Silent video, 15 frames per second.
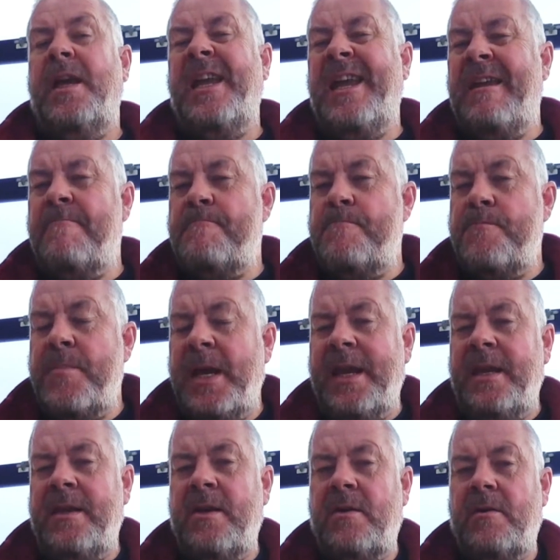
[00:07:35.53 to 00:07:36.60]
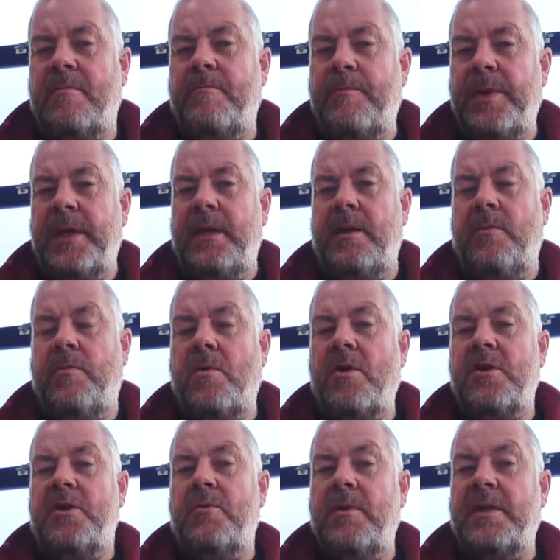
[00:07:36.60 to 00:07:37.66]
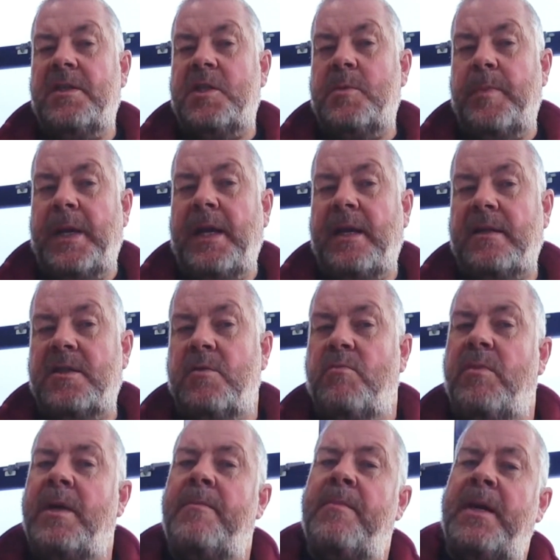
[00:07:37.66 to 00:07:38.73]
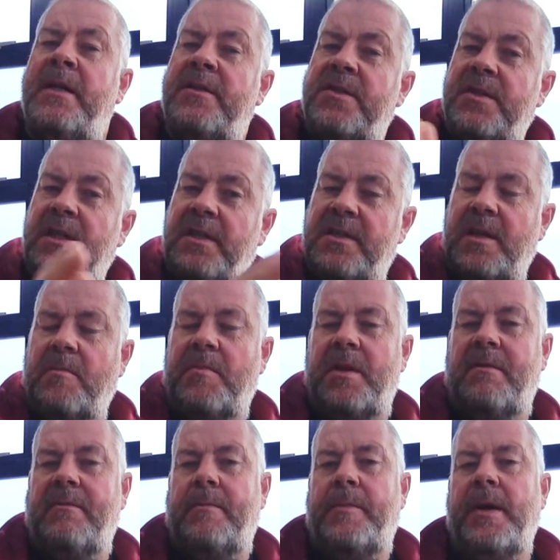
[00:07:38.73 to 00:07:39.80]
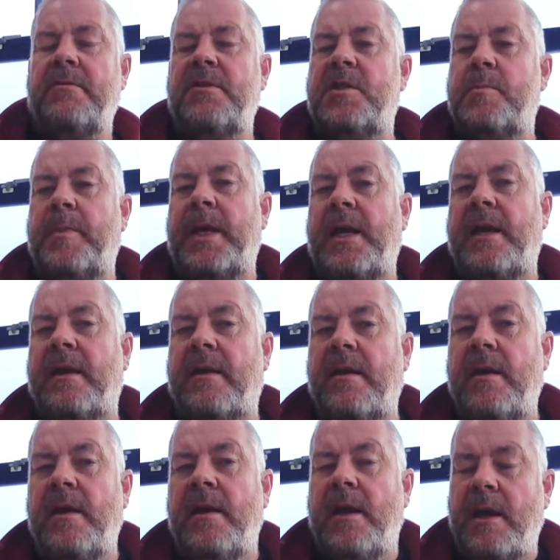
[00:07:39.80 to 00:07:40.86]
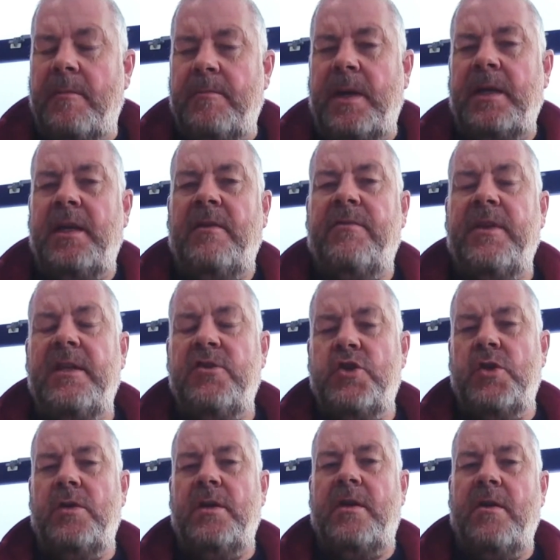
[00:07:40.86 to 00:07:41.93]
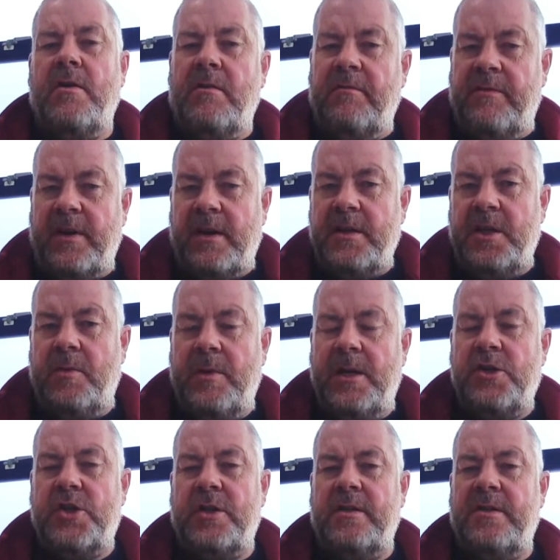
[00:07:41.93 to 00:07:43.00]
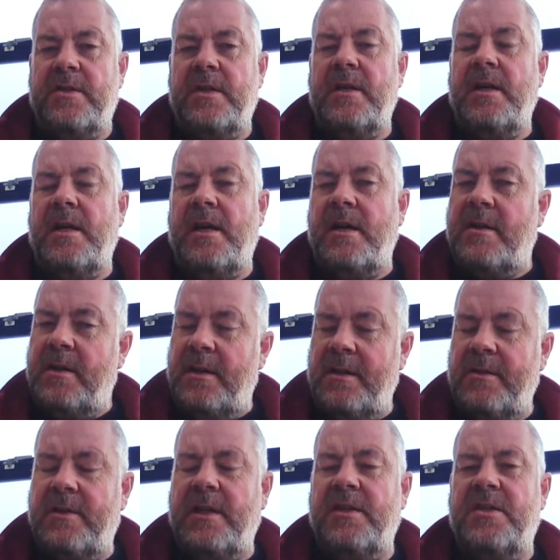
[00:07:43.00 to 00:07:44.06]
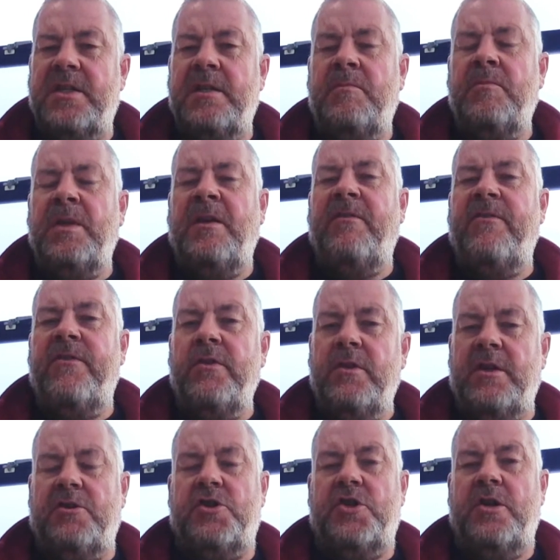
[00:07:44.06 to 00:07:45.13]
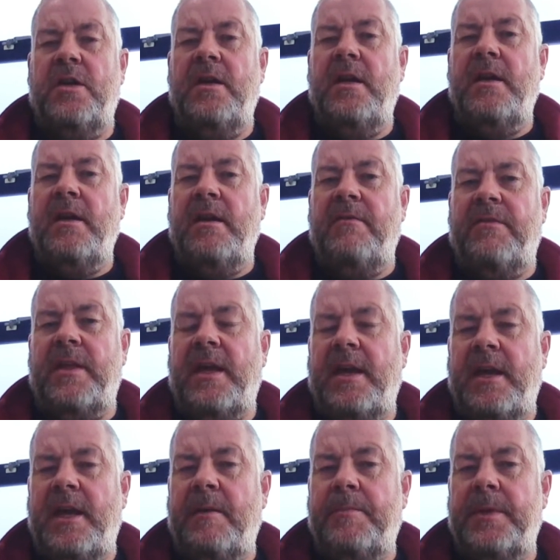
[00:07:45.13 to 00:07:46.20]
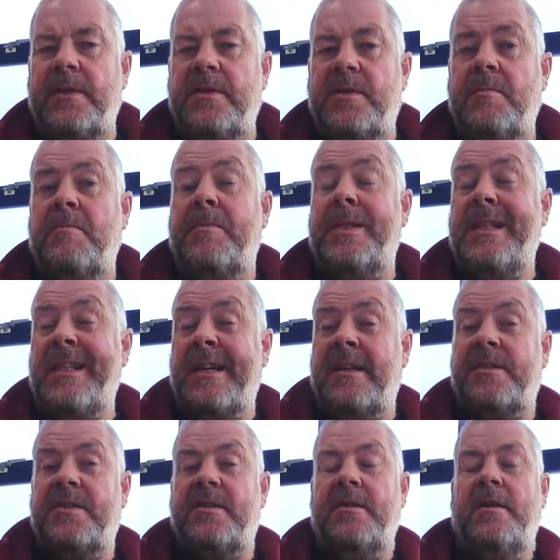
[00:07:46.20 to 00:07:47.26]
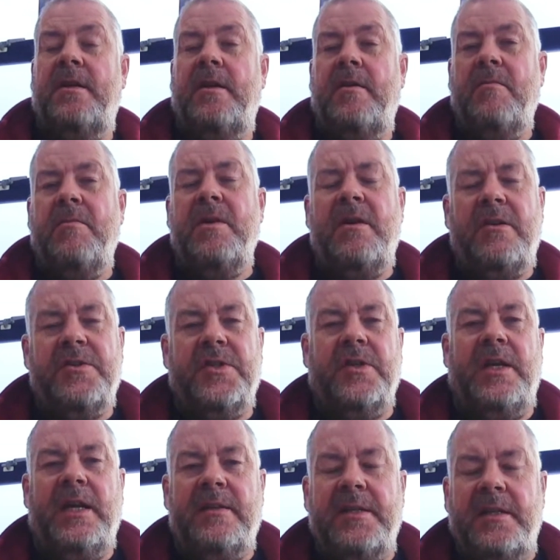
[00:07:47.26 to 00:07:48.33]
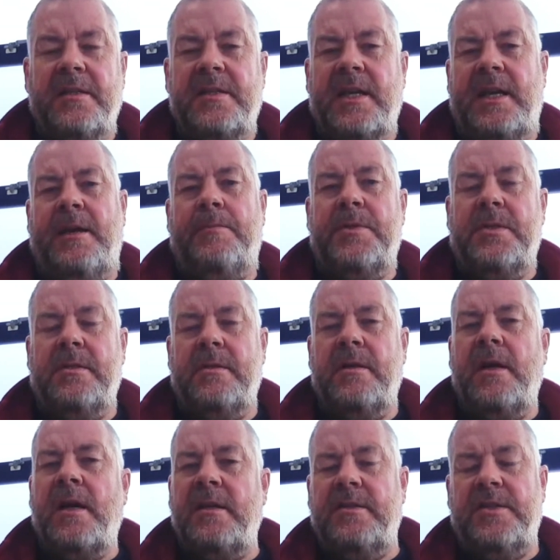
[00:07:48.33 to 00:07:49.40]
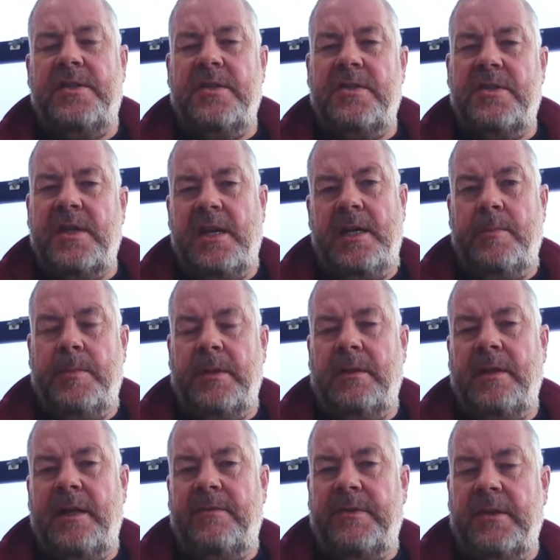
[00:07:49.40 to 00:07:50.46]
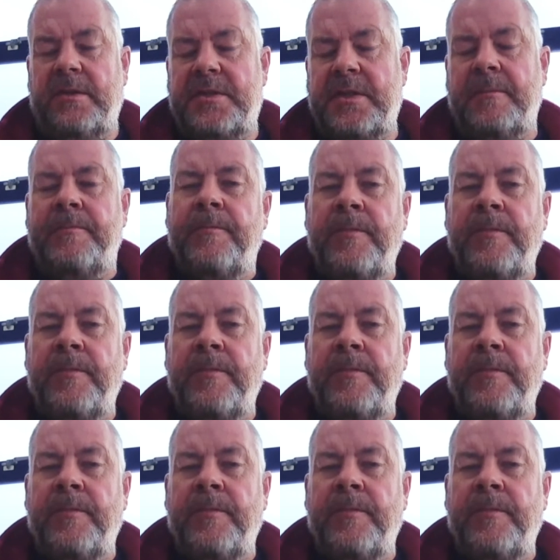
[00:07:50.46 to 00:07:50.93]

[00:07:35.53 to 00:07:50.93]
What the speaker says: It may not be what you expect. We may see something of a bounce back, and many of these unicorn valuations are going to look extremely foolish if that happens. Plus, we're also getting to absolute unsustainable levels.